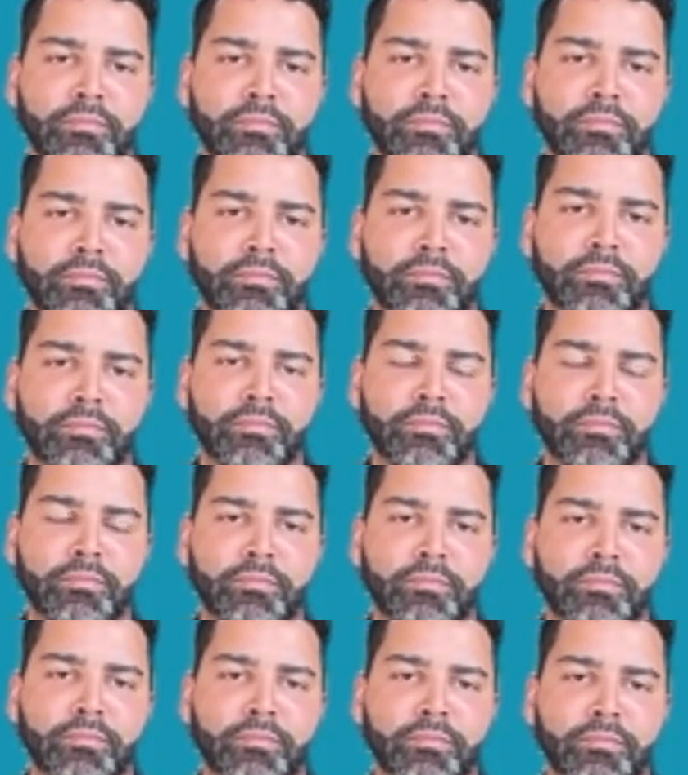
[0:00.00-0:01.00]

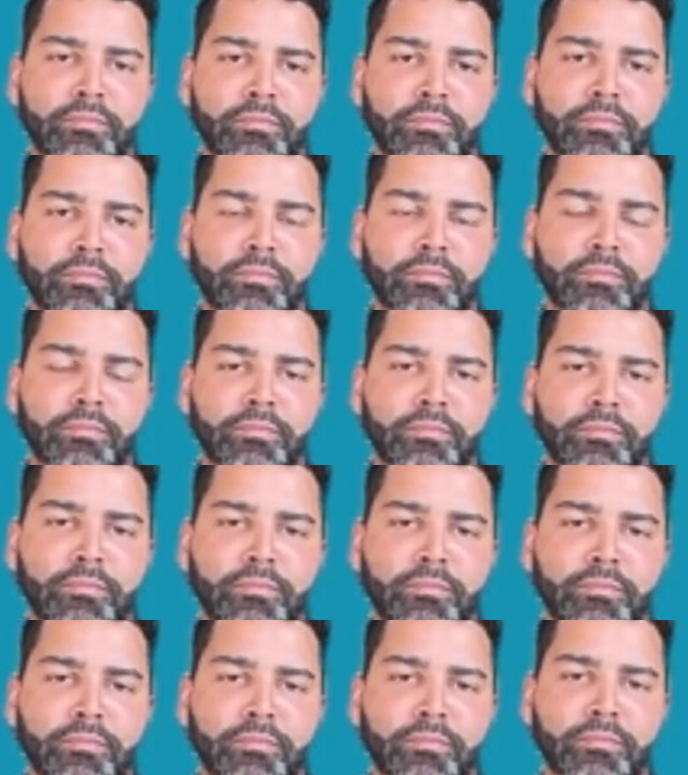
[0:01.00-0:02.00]

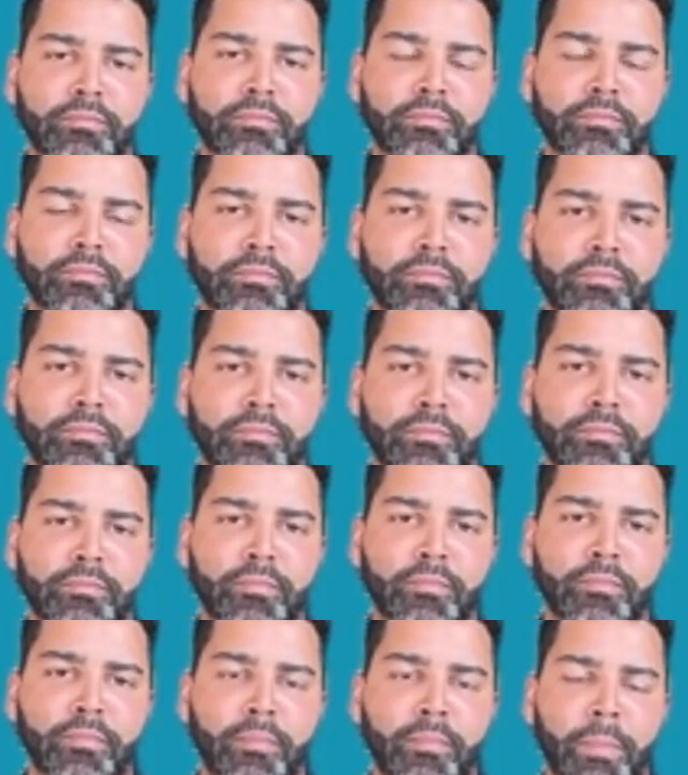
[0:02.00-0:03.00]

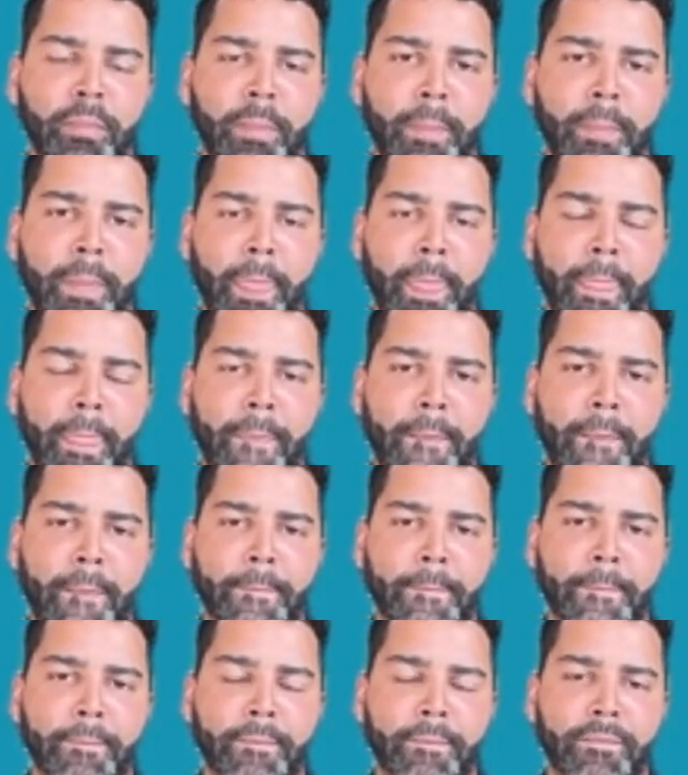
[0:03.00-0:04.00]

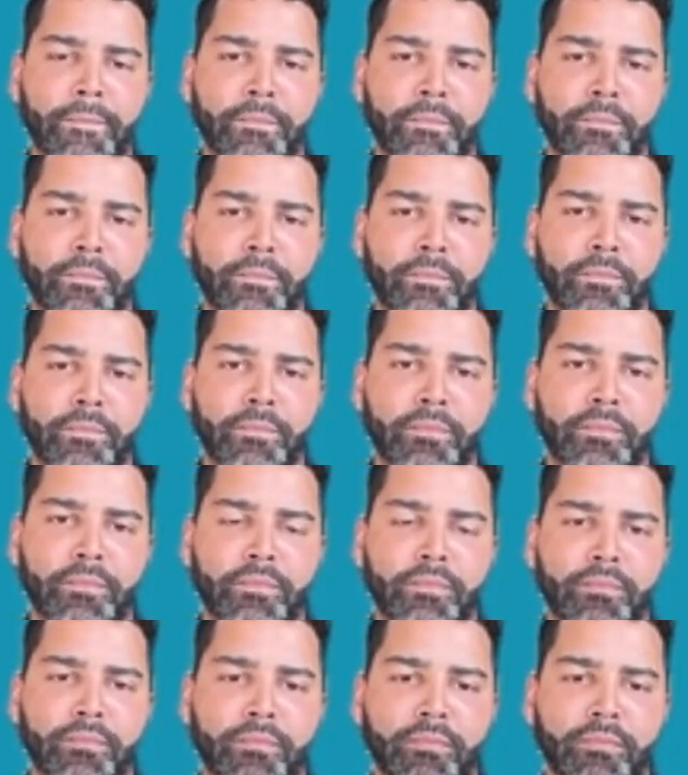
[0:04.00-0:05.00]

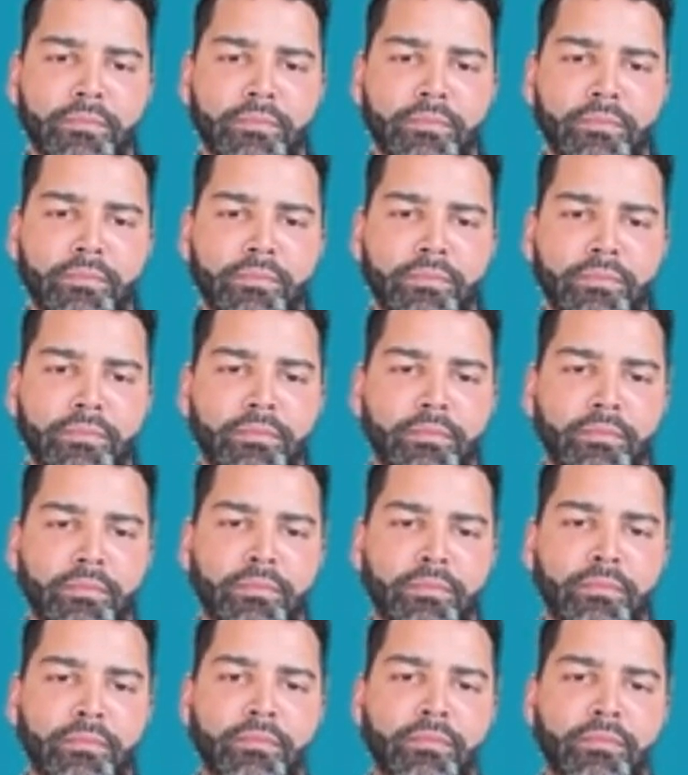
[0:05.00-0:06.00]

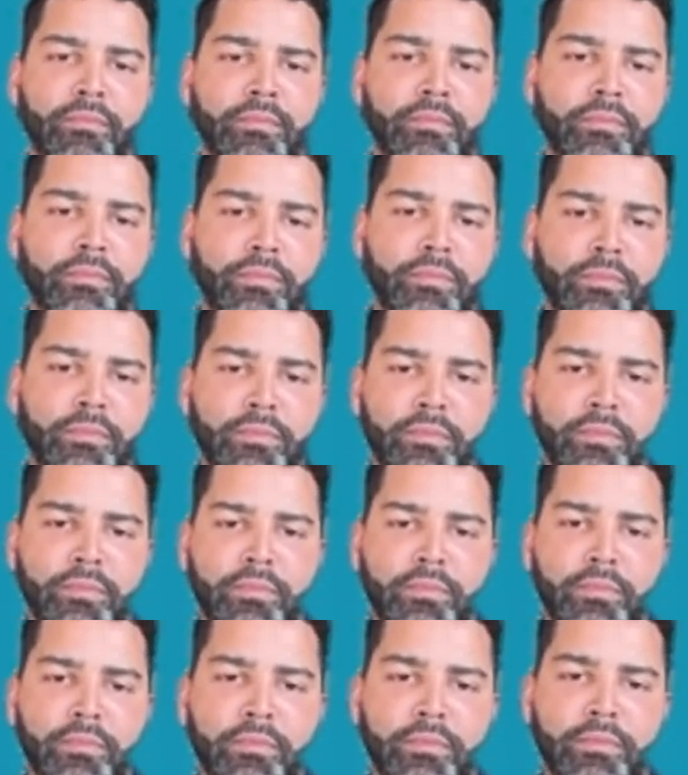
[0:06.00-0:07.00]

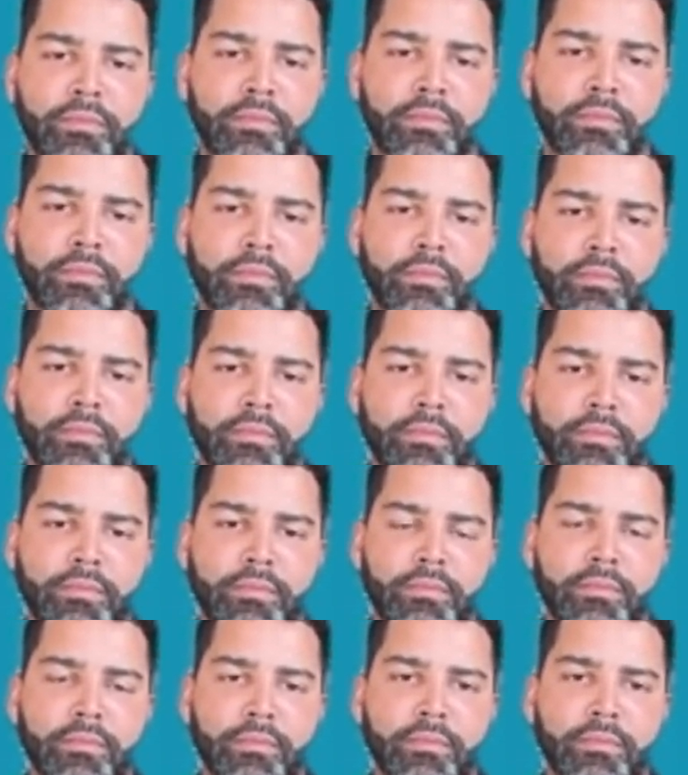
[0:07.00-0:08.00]
[no speech]